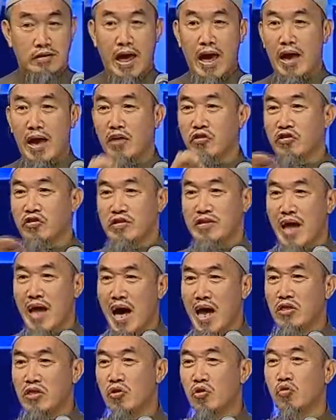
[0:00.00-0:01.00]
There is
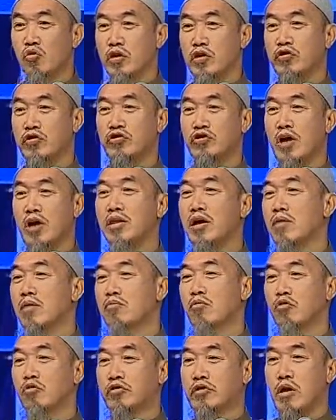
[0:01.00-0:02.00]
none who is
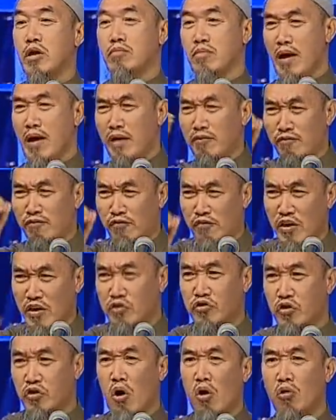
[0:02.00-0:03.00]
not a Muslim.
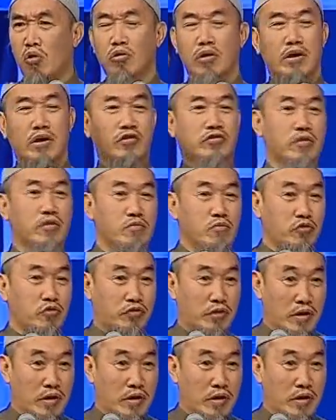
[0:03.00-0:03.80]
Every soul is a